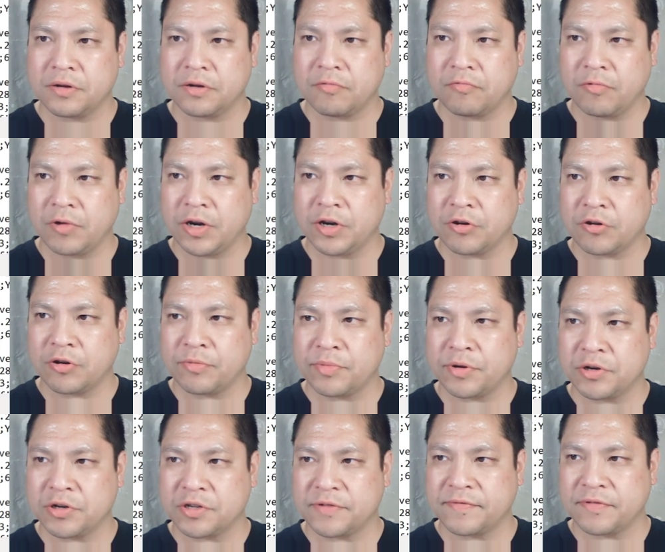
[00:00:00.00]
1
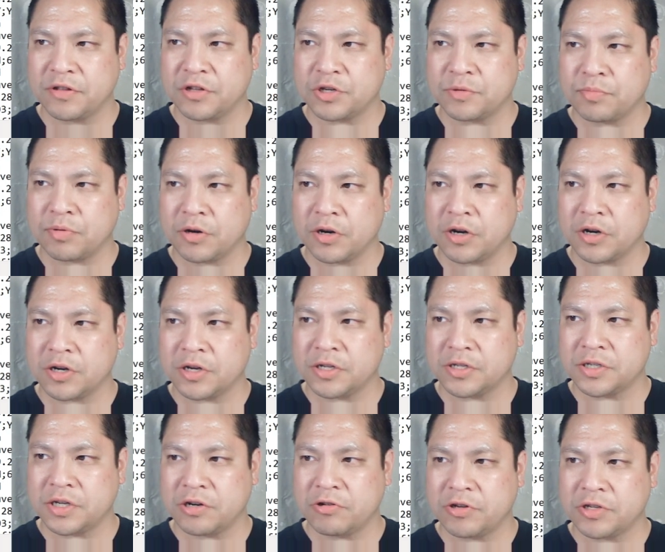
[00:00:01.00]
Arbutus Village Park,
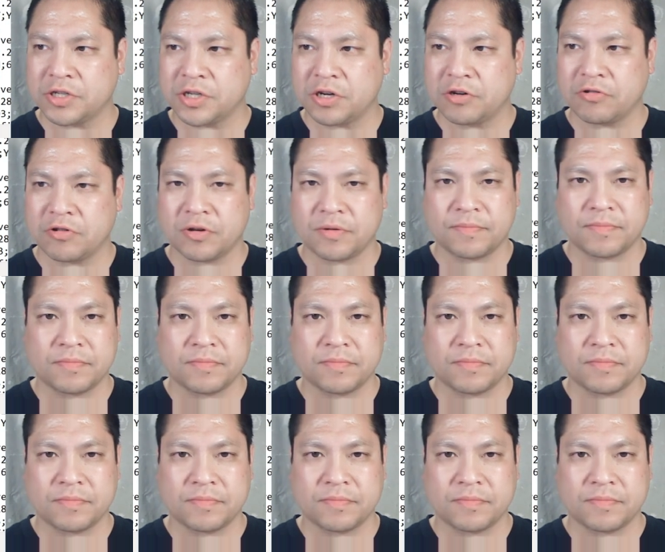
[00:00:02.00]
etc., etc.